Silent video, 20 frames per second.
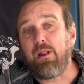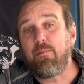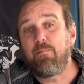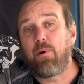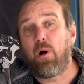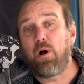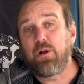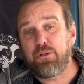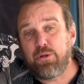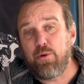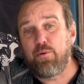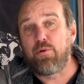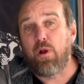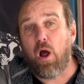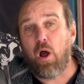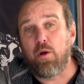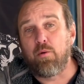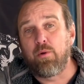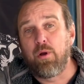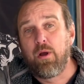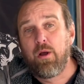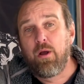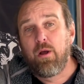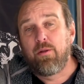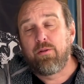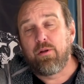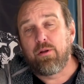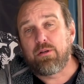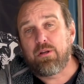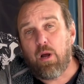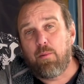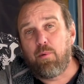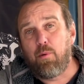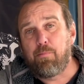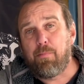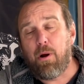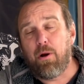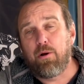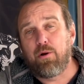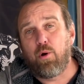but I do know that Double
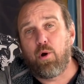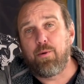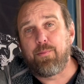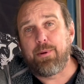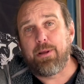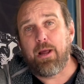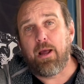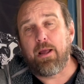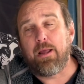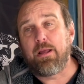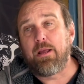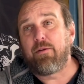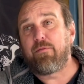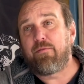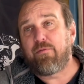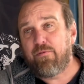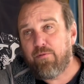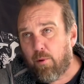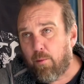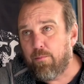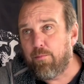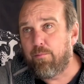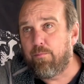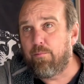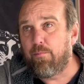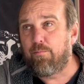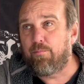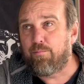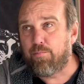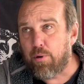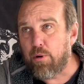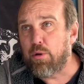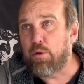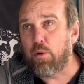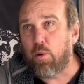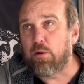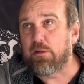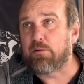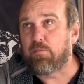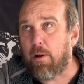Punk I P A from
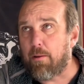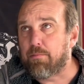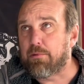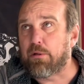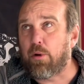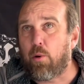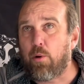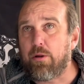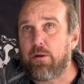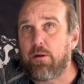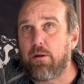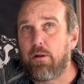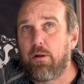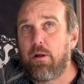Brewdog's website,